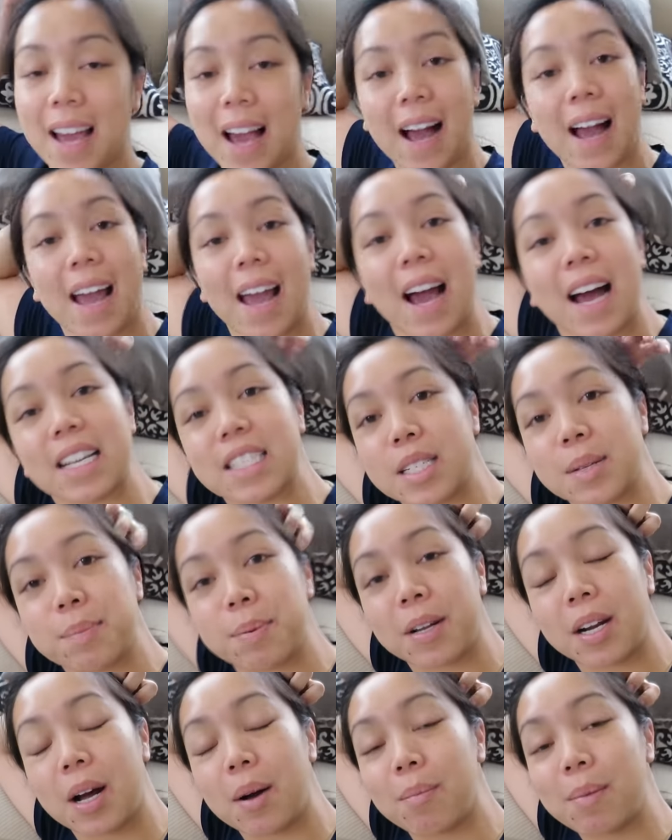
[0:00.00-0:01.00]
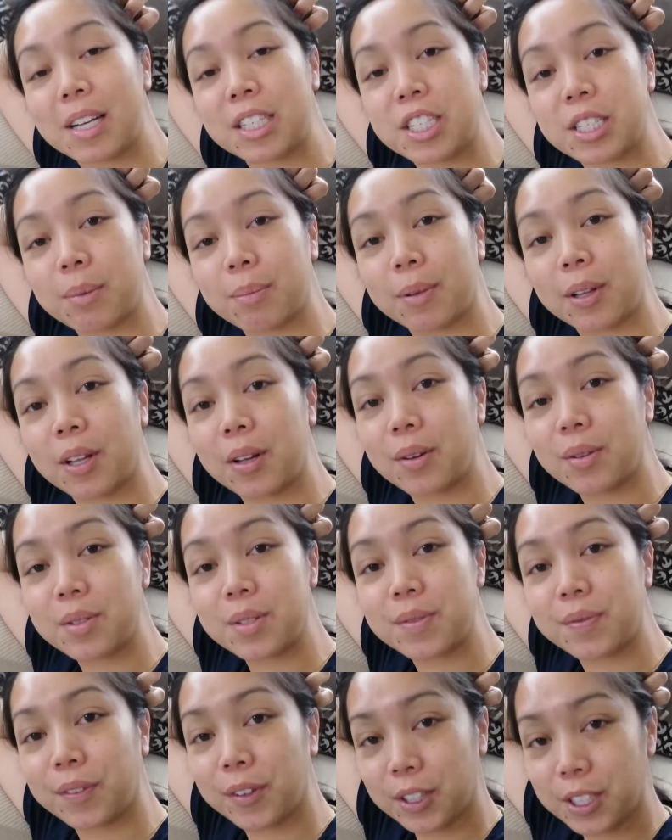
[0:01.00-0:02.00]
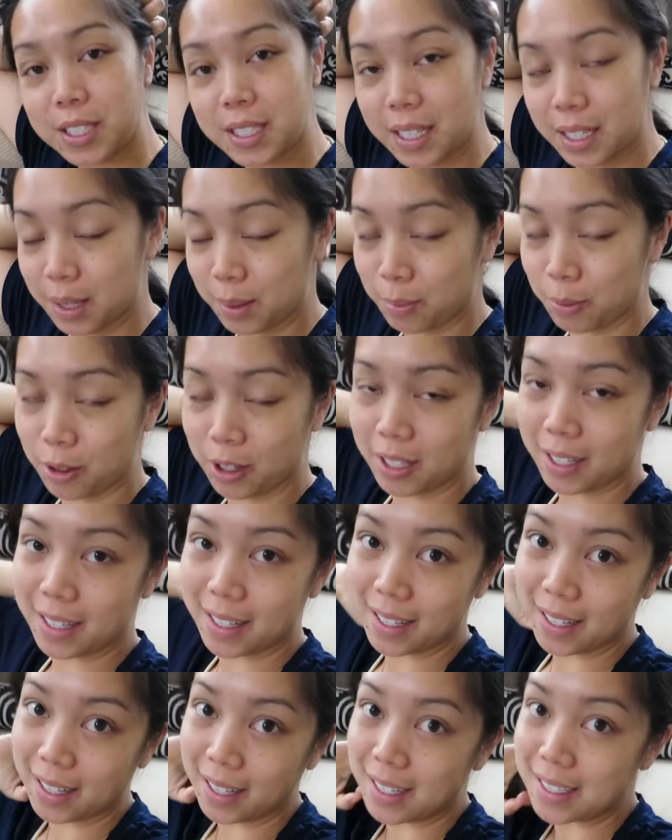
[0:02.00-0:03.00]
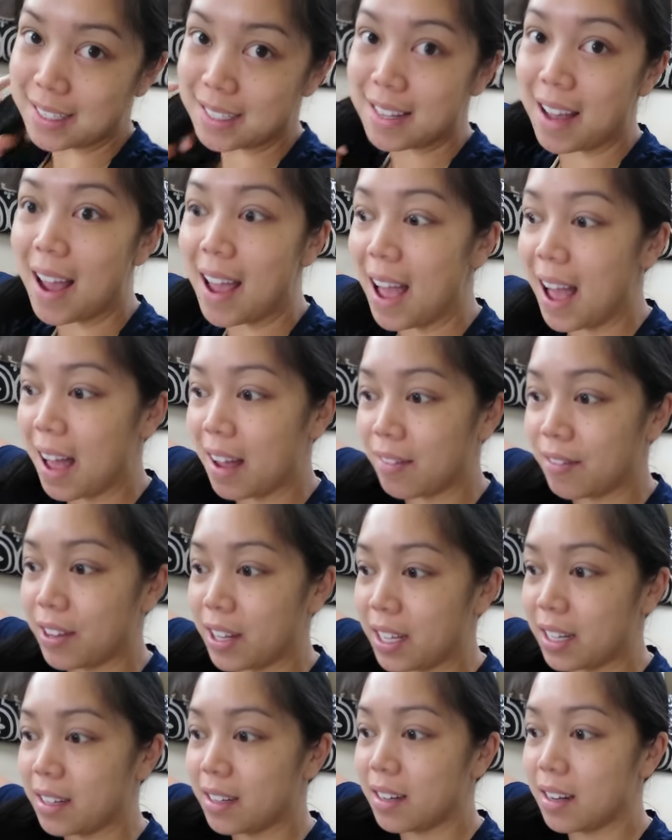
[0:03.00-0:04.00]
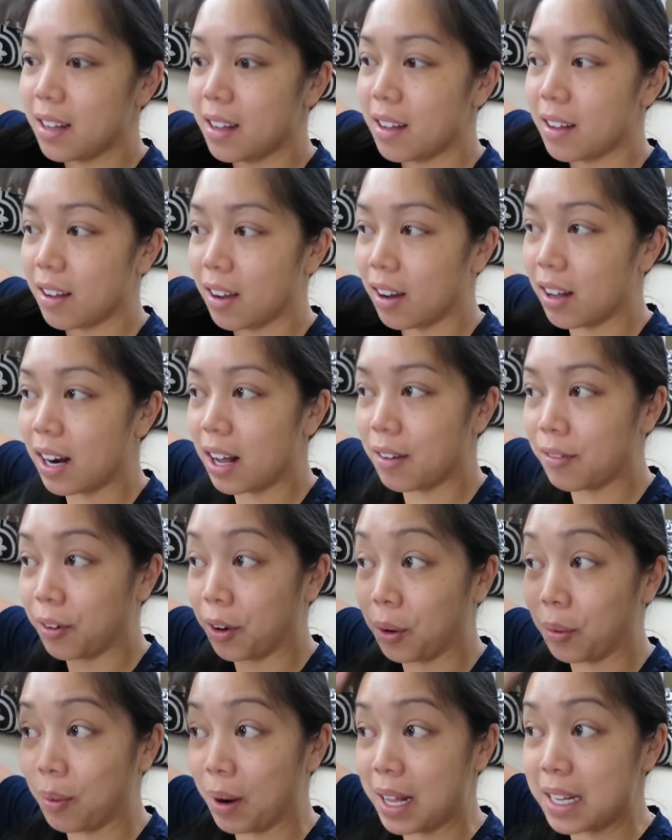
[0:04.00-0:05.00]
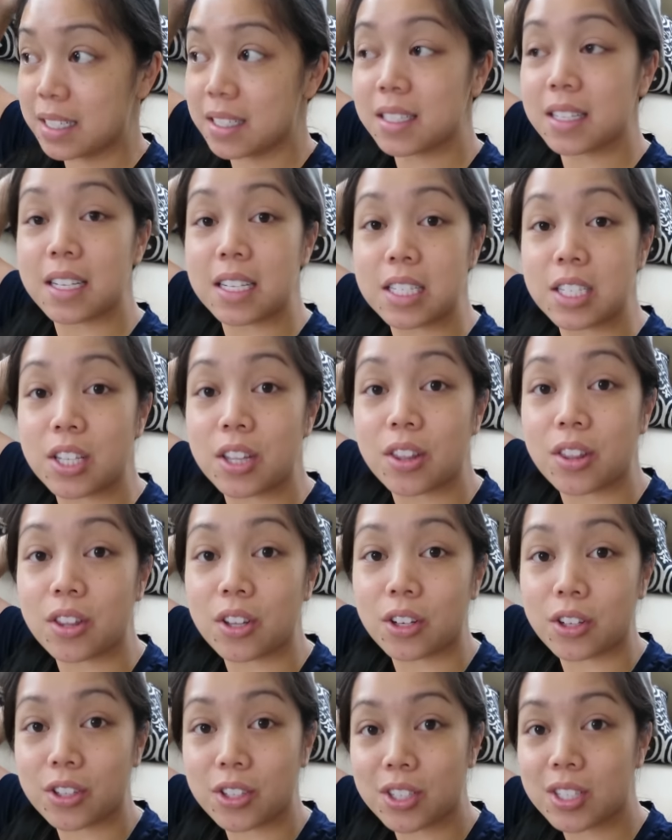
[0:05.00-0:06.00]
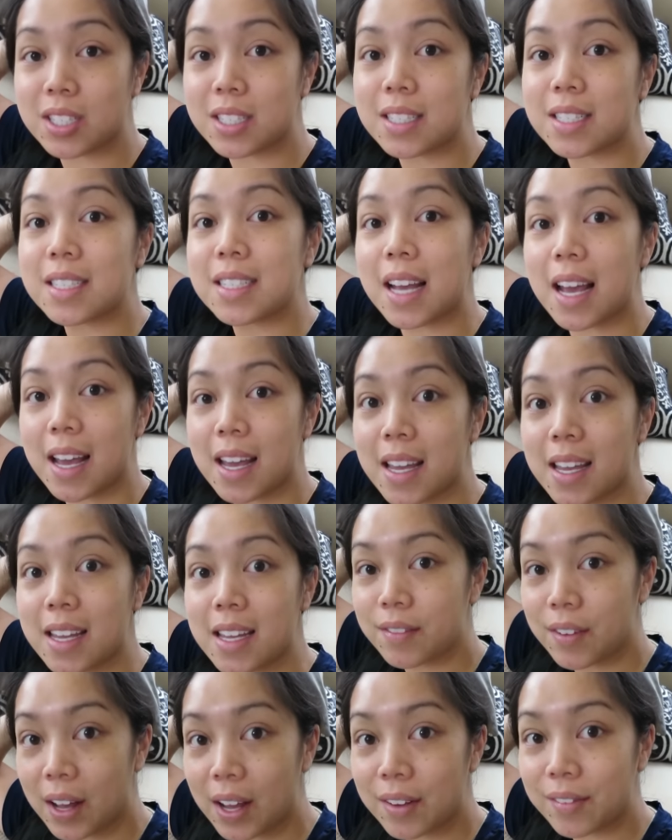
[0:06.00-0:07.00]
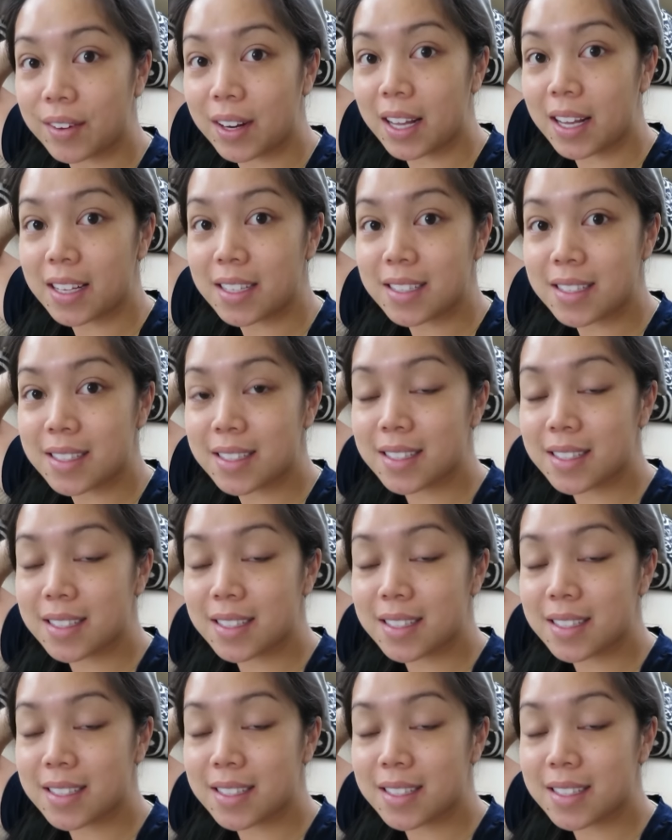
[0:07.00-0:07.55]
Yeah, I had to put on my gym clothes first thing in the morning because I haven't gone out for a run since Thursday. Five days.